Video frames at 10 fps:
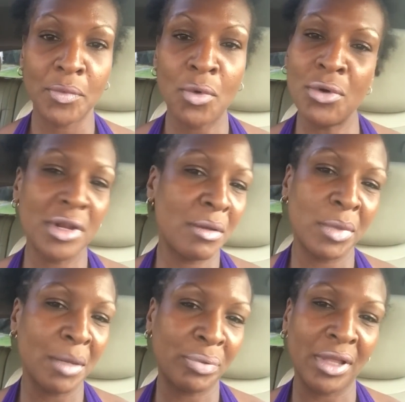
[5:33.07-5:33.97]
Or there'll
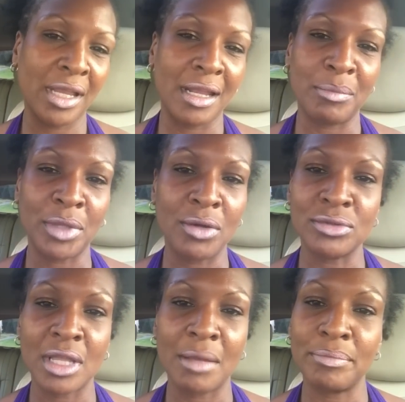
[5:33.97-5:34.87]
be a plane that
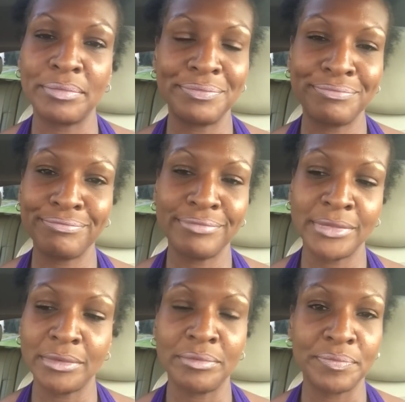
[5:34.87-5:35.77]
blows up.
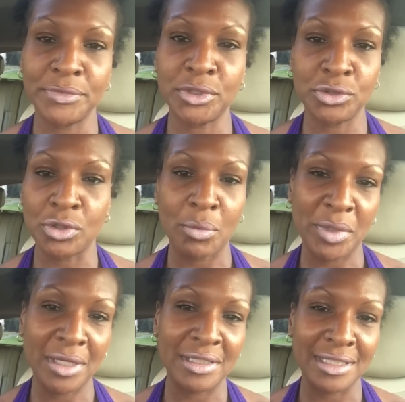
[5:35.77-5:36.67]

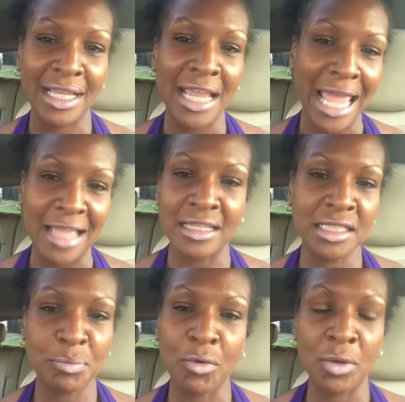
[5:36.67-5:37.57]
Because at
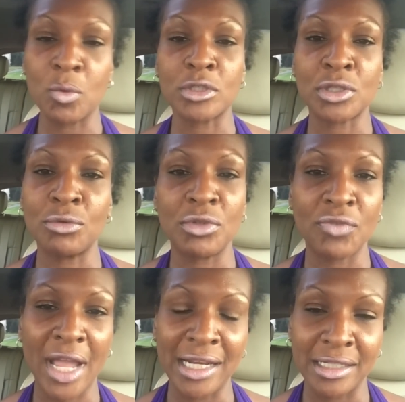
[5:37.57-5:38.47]
this point we're so
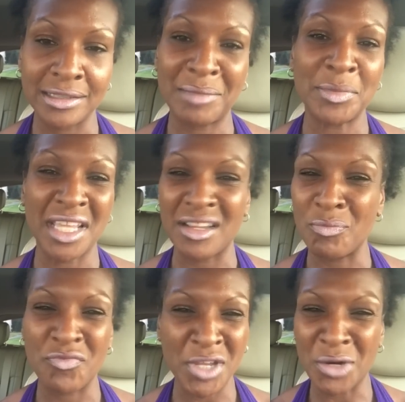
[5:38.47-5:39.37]
divided,
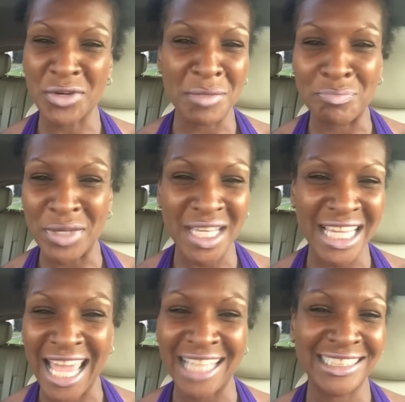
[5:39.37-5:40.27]
something very
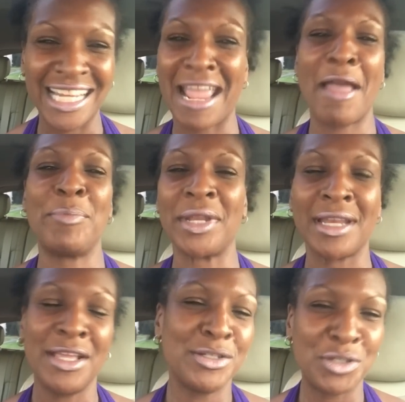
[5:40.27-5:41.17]
big has to happen
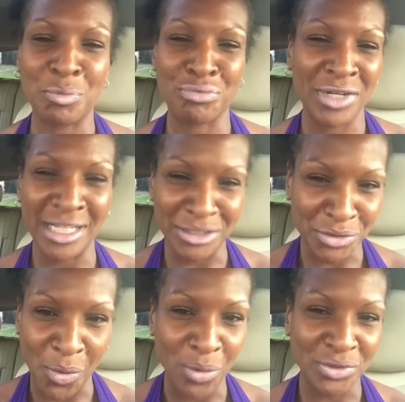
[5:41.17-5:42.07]
to bring
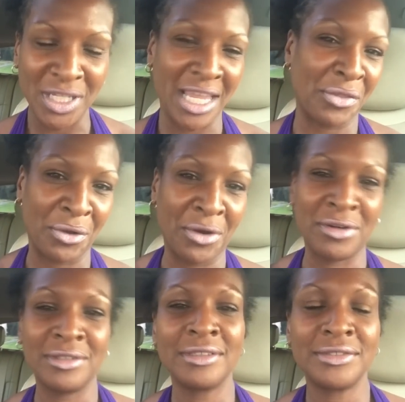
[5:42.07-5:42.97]
us all together,
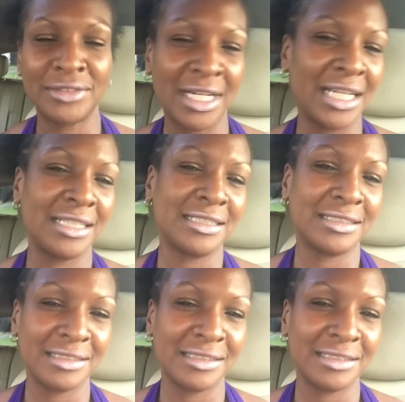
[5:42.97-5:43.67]
right?